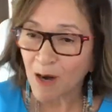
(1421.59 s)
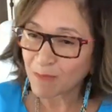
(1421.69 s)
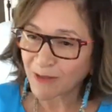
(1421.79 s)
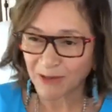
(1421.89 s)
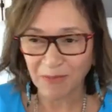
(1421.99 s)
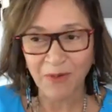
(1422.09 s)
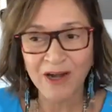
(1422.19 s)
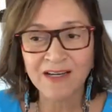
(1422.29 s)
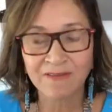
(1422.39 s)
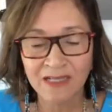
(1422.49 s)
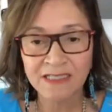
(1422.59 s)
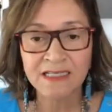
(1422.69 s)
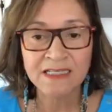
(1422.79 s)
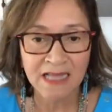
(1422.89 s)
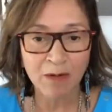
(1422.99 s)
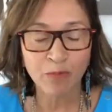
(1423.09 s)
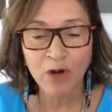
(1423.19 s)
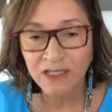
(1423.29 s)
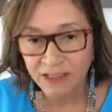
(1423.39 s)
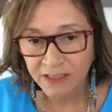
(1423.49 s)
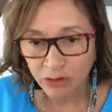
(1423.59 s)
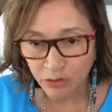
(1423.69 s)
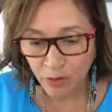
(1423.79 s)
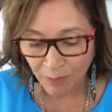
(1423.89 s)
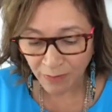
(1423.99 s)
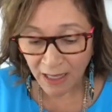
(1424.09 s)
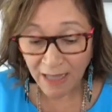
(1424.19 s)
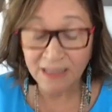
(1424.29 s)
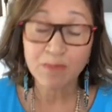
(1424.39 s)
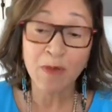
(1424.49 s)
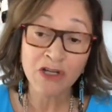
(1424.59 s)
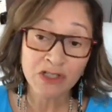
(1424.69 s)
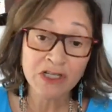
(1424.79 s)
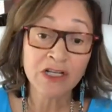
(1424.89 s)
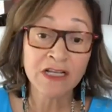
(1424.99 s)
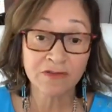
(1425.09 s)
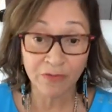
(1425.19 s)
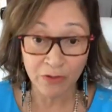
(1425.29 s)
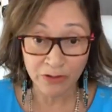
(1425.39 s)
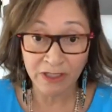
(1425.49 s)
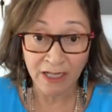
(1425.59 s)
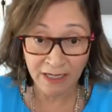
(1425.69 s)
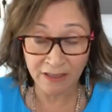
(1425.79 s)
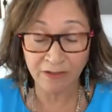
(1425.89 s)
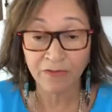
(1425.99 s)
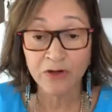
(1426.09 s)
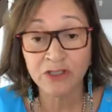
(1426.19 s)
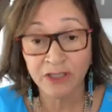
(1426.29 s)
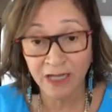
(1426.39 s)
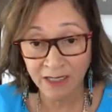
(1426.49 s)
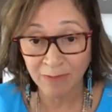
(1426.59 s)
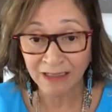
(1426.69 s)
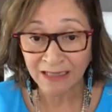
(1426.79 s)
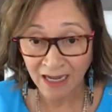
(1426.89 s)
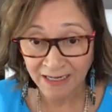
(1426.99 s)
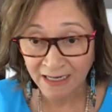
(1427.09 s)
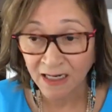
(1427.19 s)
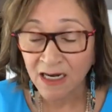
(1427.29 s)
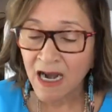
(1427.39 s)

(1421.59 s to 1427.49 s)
but the point of this is that President Trump, and especially his First Lady, the First Lady Melania,